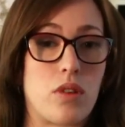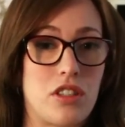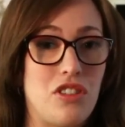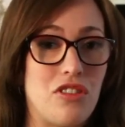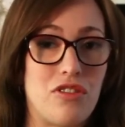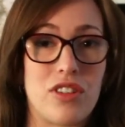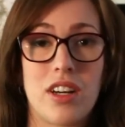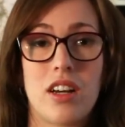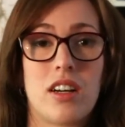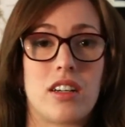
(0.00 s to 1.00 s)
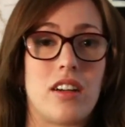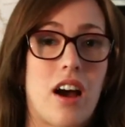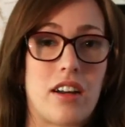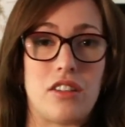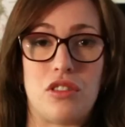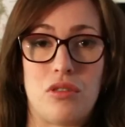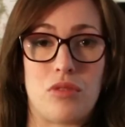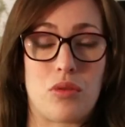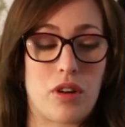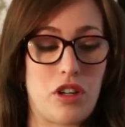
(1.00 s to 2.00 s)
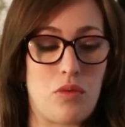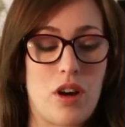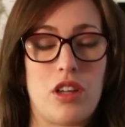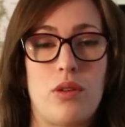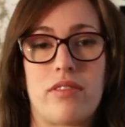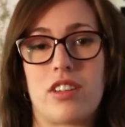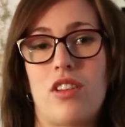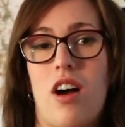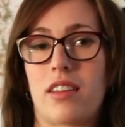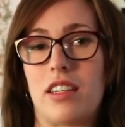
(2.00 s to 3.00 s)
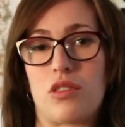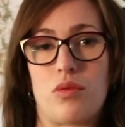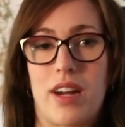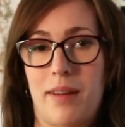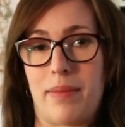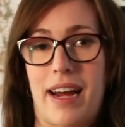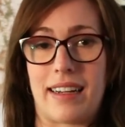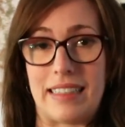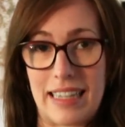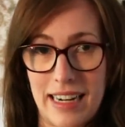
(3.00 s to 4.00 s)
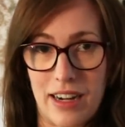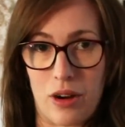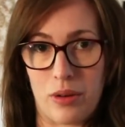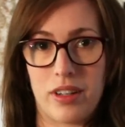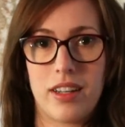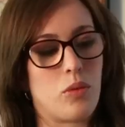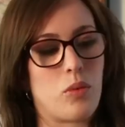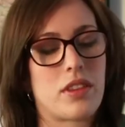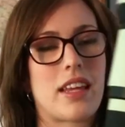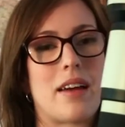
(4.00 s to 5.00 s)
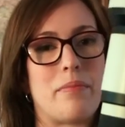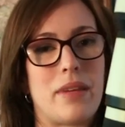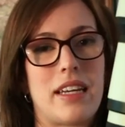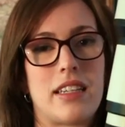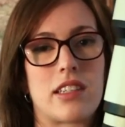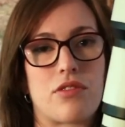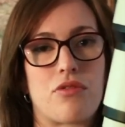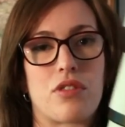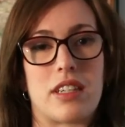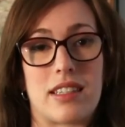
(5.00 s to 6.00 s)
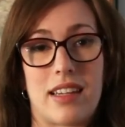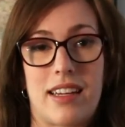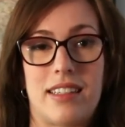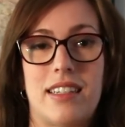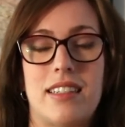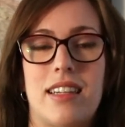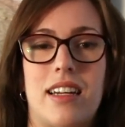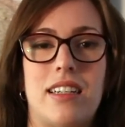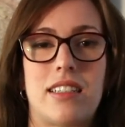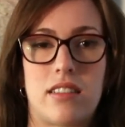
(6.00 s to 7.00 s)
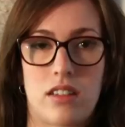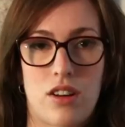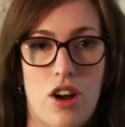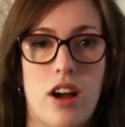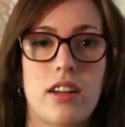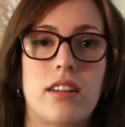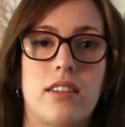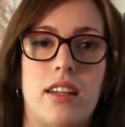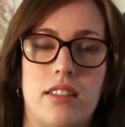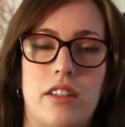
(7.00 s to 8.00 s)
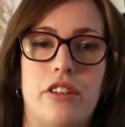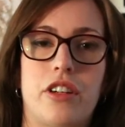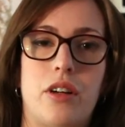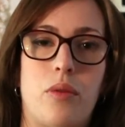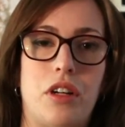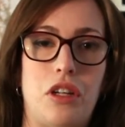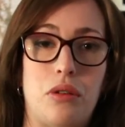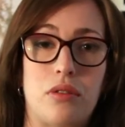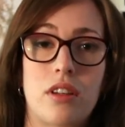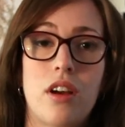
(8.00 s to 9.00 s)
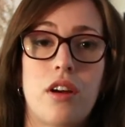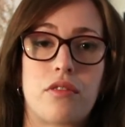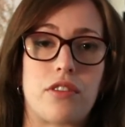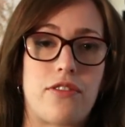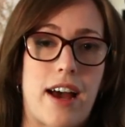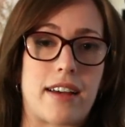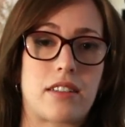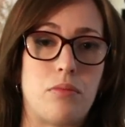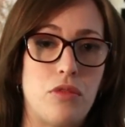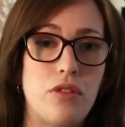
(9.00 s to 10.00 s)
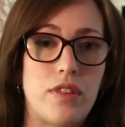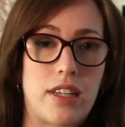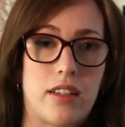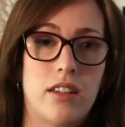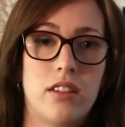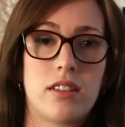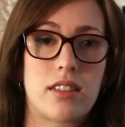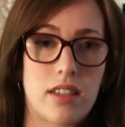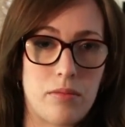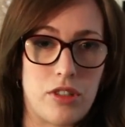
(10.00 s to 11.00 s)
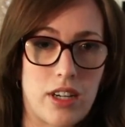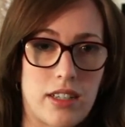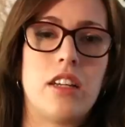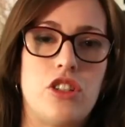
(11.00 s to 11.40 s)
Once you've got it zoomed to where you want, you have to lock this ring back down. What that means for this lens is that it is not a lens that you're going to want to use for fast-moving subjects.